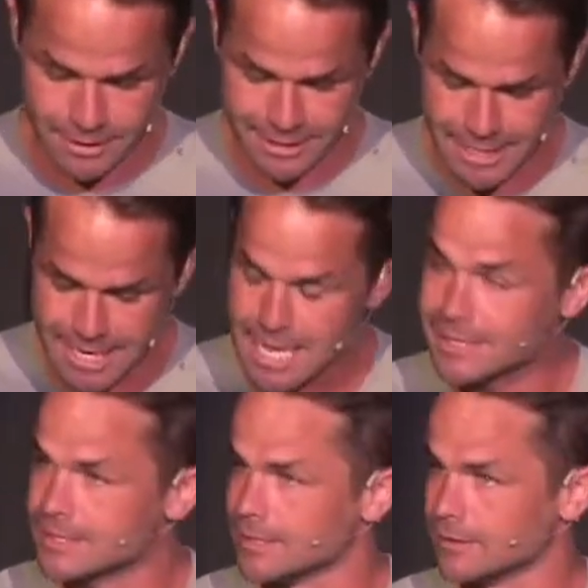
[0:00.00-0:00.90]

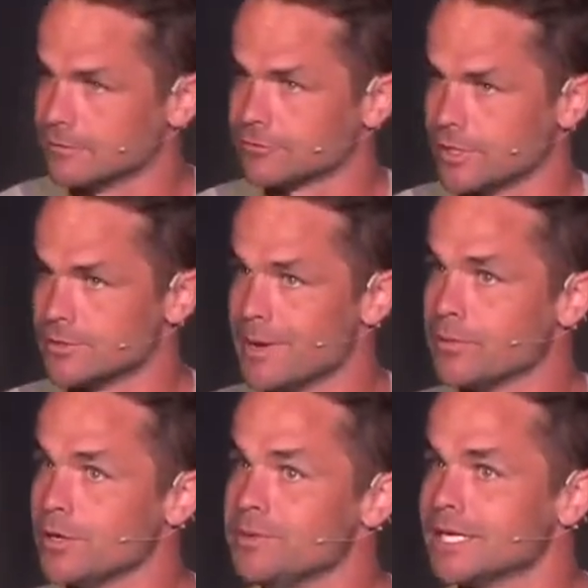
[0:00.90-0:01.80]
nothing, friends, may
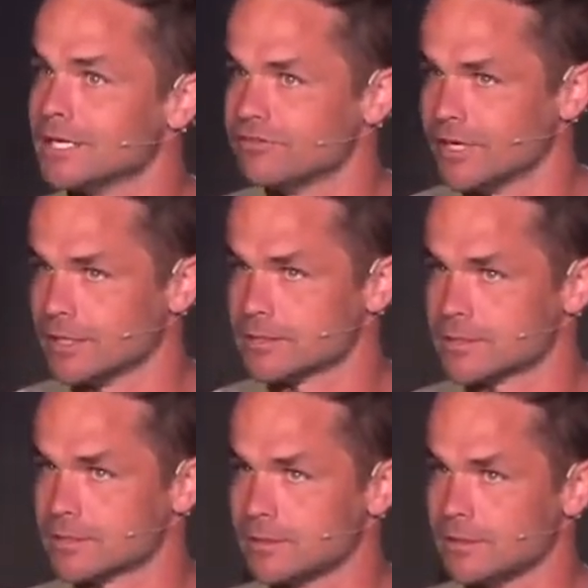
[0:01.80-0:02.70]
we be
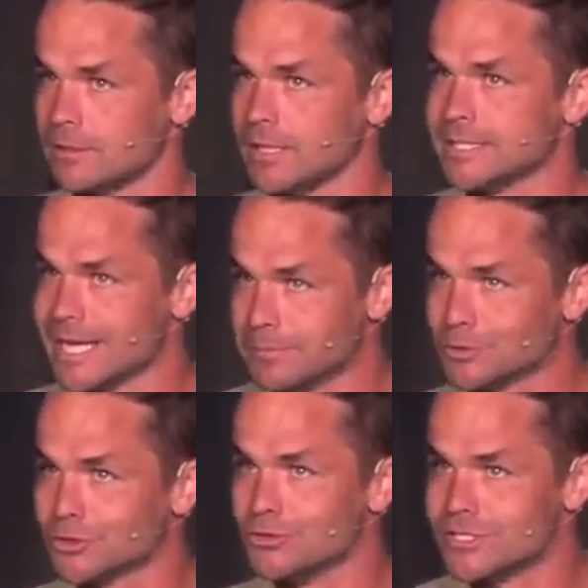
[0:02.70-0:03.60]
convinced, is able
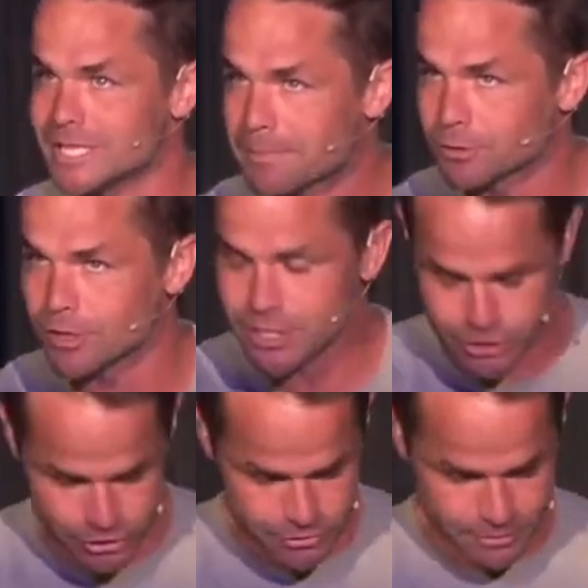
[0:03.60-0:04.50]
to separate
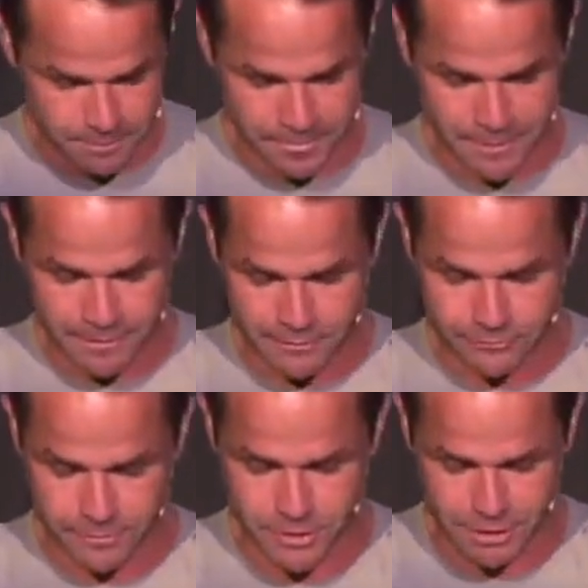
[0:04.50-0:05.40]
you
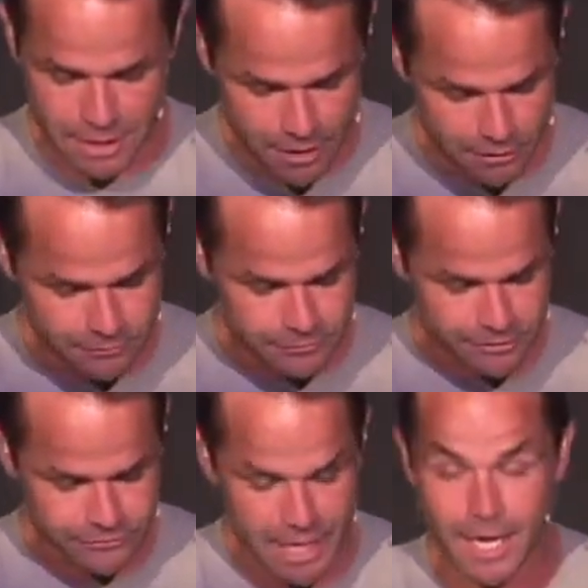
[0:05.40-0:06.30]
from the love
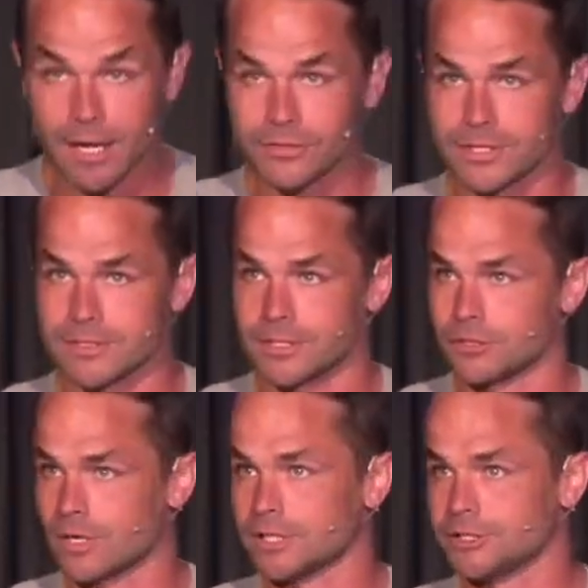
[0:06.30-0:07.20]
of God that is in
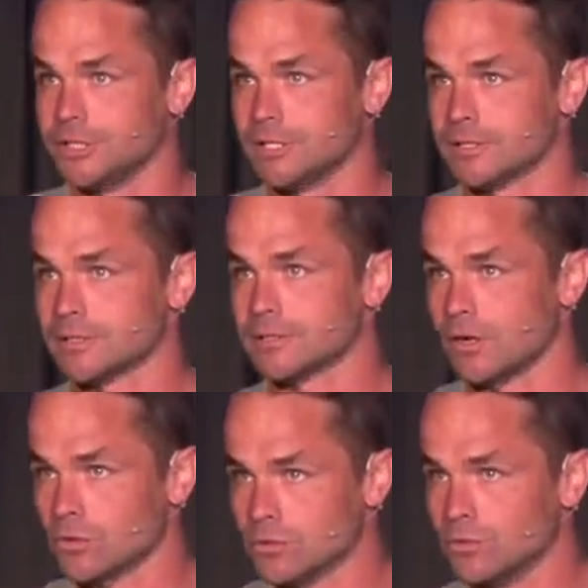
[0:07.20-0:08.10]
Christ Jesus
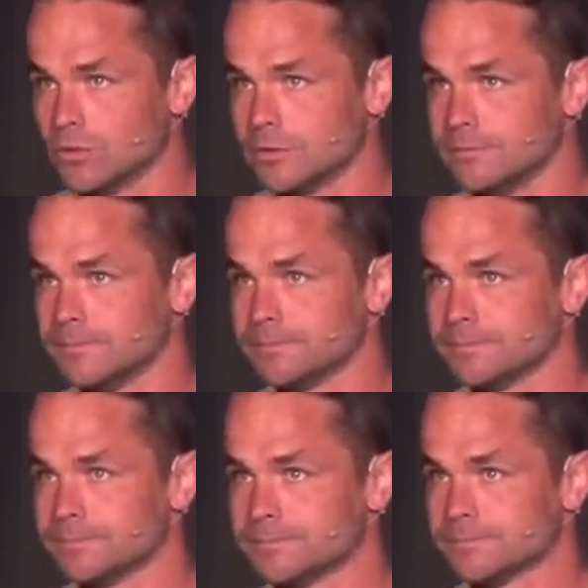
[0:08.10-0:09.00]
our Lord.
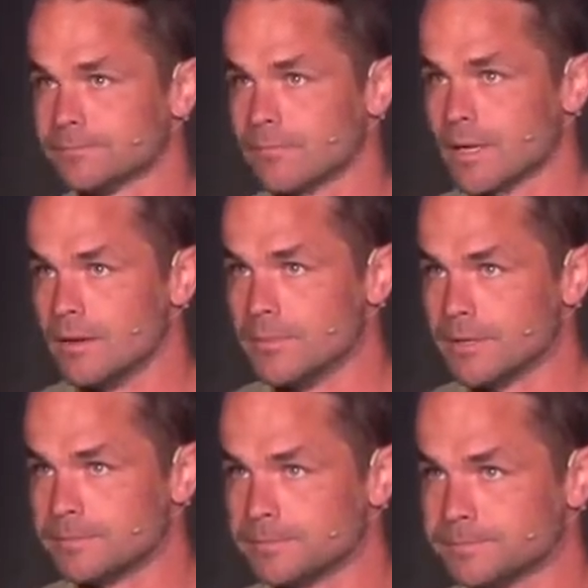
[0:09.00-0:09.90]

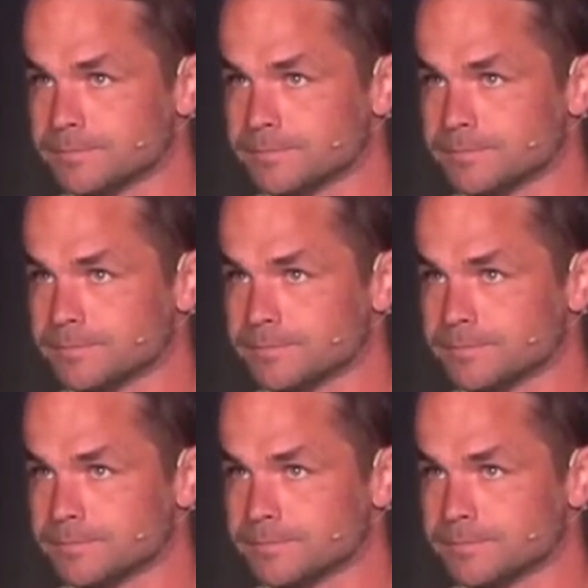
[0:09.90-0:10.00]
Amen.